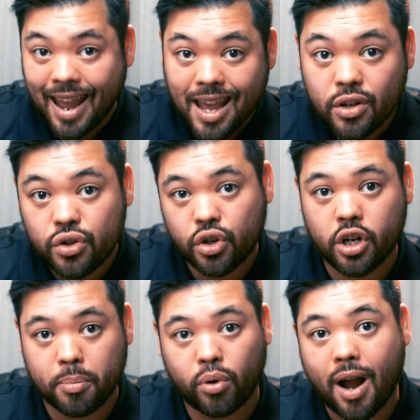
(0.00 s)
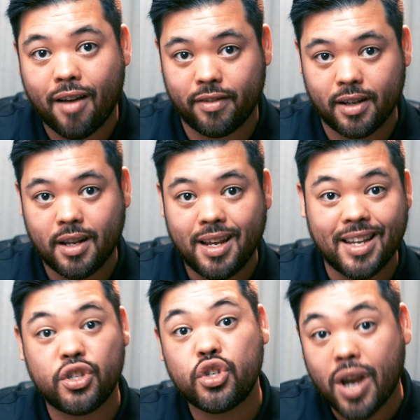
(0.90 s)
and turn a profit
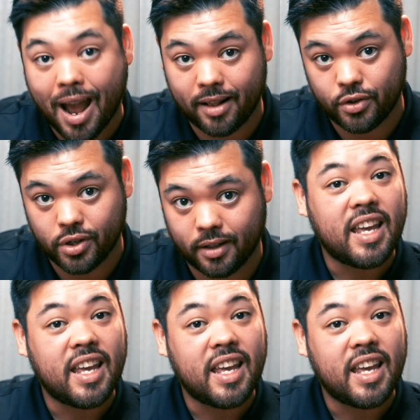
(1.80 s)
is challenging.